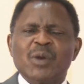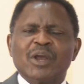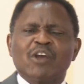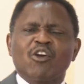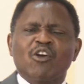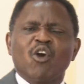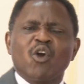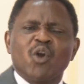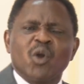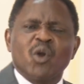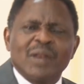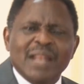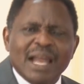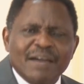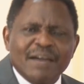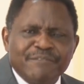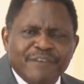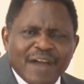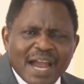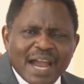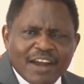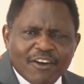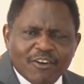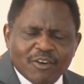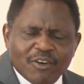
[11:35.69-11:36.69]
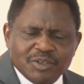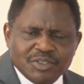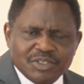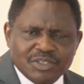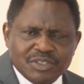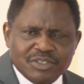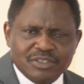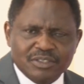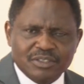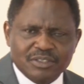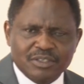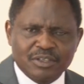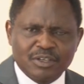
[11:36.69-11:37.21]
with
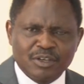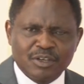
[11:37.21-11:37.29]
coronavirus.